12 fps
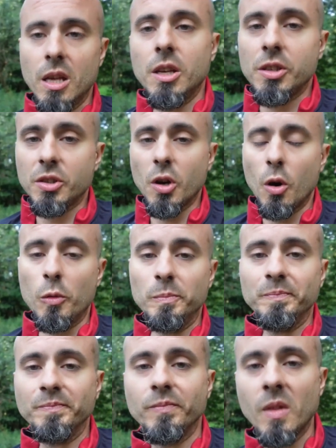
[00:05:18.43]
So,
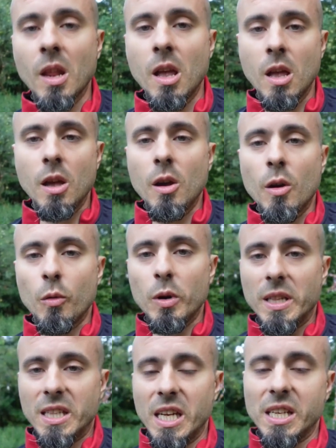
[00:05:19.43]

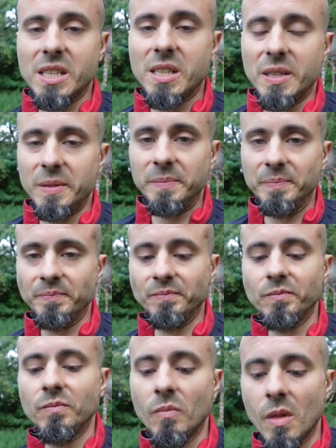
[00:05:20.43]
with this
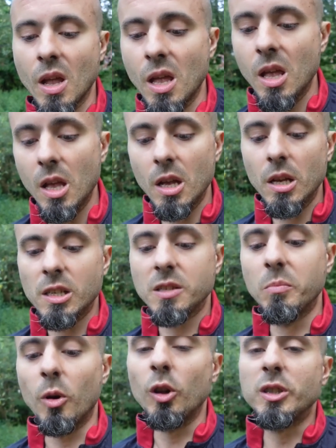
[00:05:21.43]

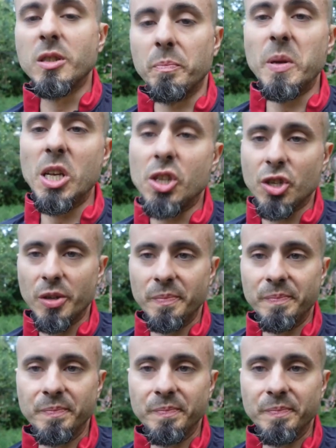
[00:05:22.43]
small speech,